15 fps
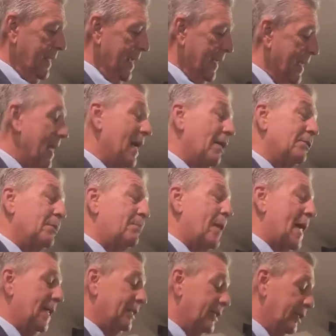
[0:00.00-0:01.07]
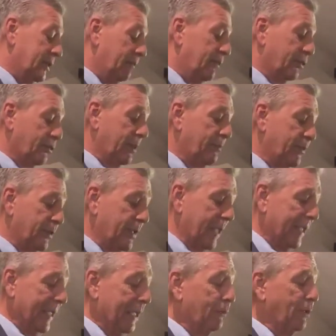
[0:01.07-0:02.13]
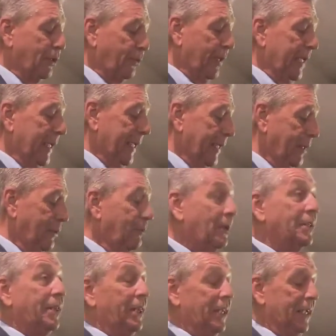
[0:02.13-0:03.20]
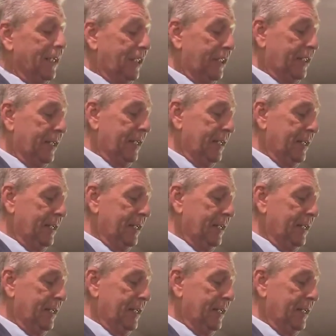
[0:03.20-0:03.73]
And now the passage of scripture that he was reading was this.